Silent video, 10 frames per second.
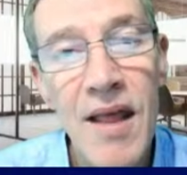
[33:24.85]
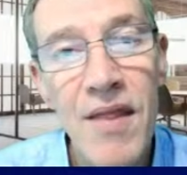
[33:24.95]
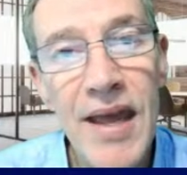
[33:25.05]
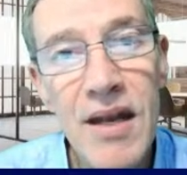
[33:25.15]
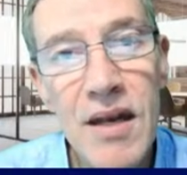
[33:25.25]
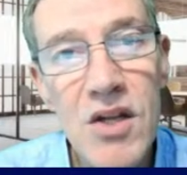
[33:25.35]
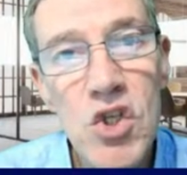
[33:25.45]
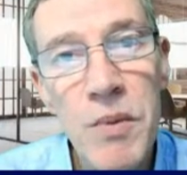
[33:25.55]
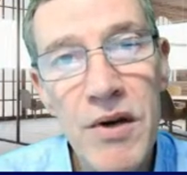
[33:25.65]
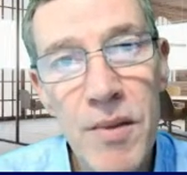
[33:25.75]
That needs
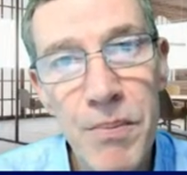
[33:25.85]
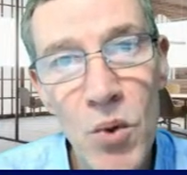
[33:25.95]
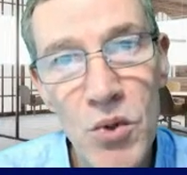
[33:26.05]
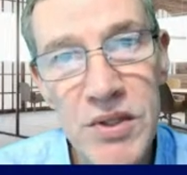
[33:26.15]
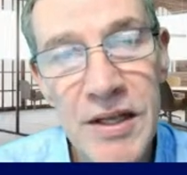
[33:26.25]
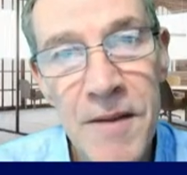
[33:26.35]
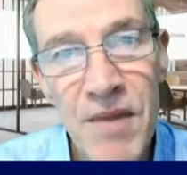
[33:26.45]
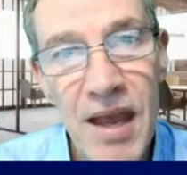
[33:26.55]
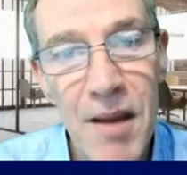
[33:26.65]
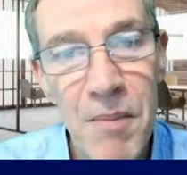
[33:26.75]
to be reported
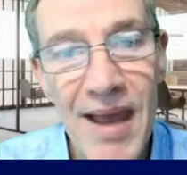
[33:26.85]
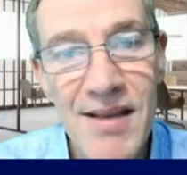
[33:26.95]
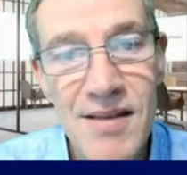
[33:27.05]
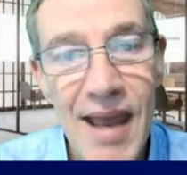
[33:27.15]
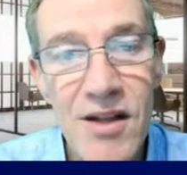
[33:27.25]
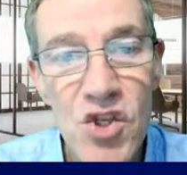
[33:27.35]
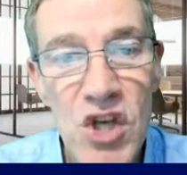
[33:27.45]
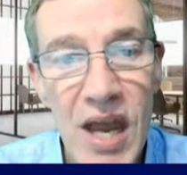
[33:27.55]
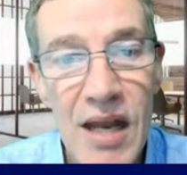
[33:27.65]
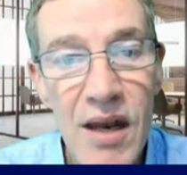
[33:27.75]
as a
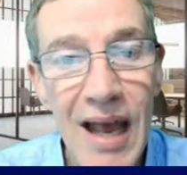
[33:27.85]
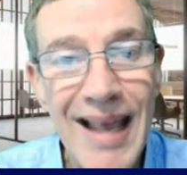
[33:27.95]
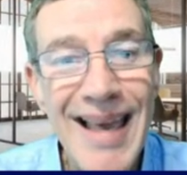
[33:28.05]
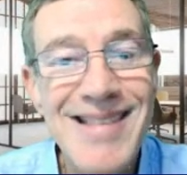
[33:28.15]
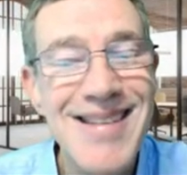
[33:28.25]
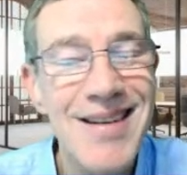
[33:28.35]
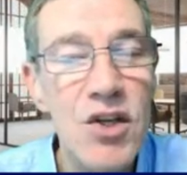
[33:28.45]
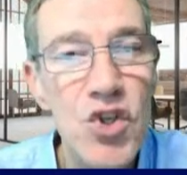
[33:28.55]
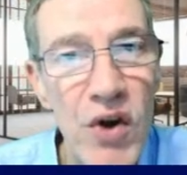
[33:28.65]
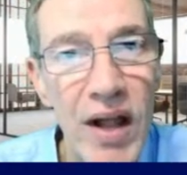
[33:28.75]
chain, a custody
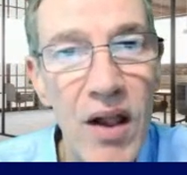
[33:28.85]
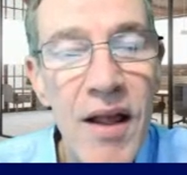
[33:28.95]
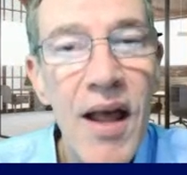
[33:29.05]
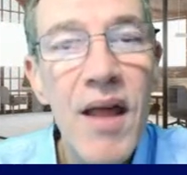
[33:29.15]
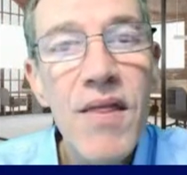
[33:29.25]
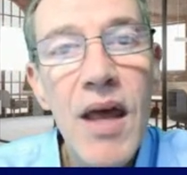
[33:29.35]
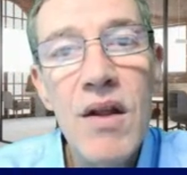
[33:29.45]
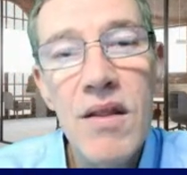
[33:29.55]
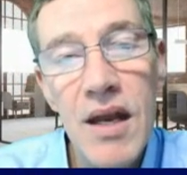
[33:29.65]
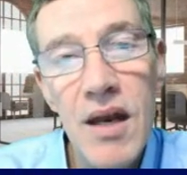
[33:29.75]
trial, and
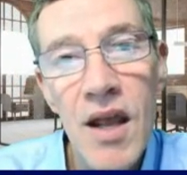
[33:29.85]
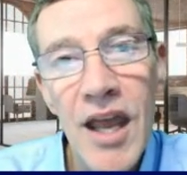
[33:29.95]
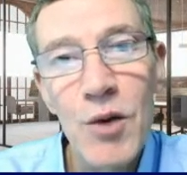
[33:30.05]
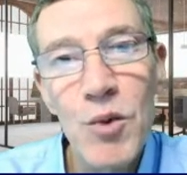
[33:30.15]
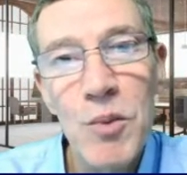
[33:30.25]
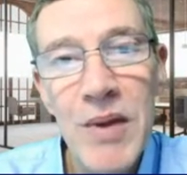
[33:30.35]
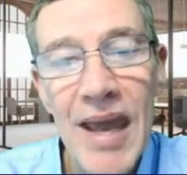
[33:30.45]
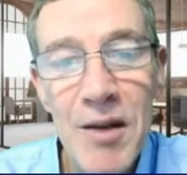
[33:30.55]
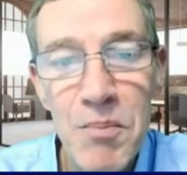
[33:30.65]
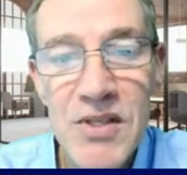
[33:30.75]
then it would be
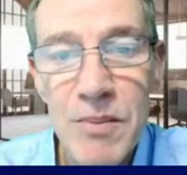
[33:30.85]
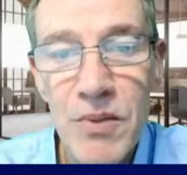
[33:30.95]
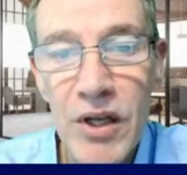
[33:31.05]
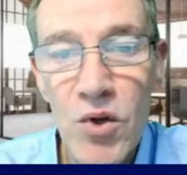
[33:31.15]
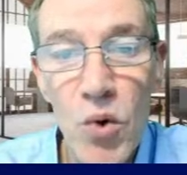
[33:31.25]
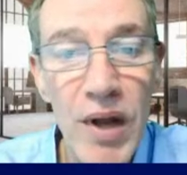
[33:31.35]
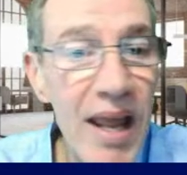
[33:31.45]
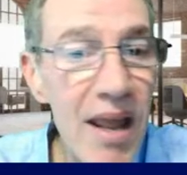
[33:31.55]
admissible in court.